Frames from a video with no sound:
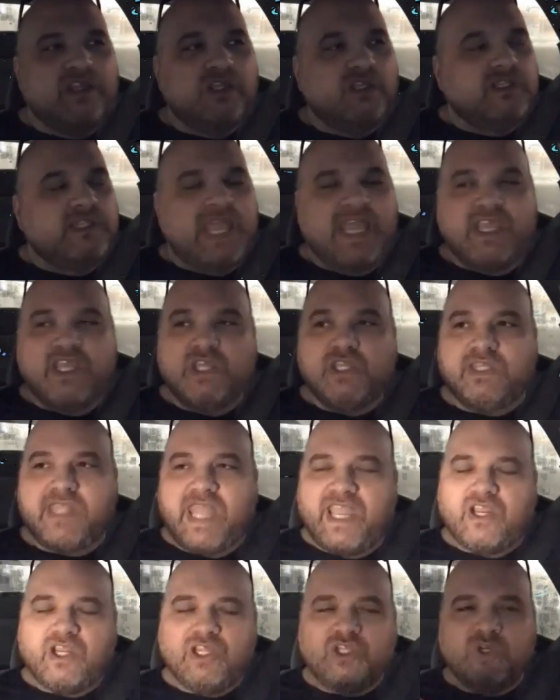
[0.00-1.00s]
they
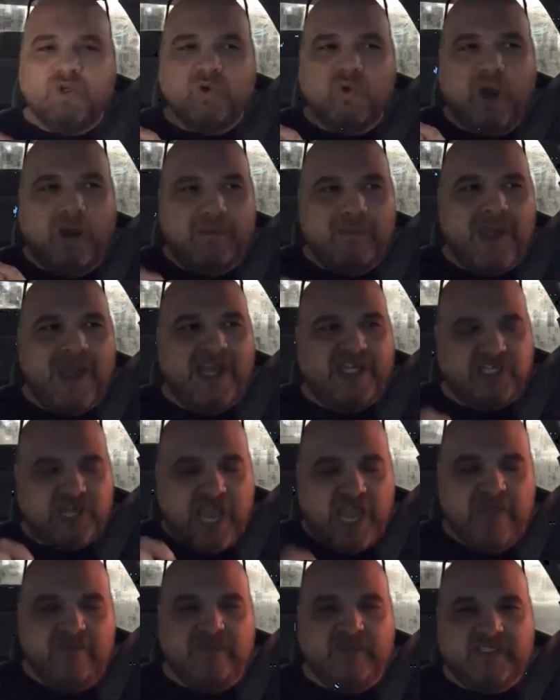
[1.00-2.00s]
they could do a match
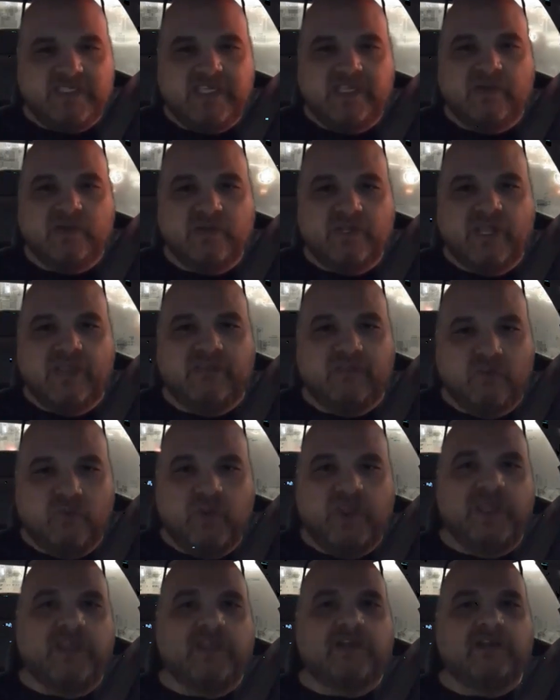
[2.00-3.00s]
every single night of the
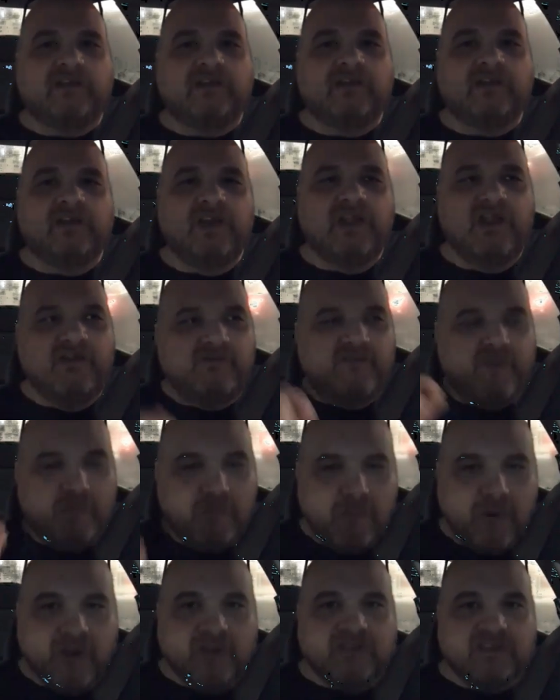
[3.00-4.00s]
week for
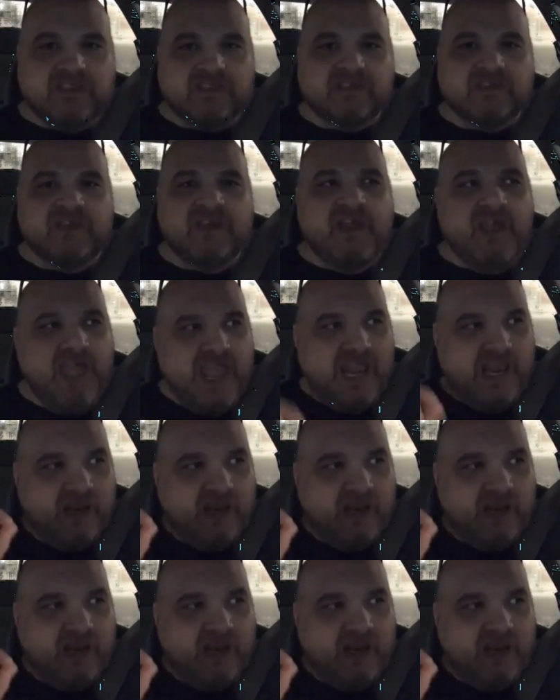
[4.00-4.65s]
months, and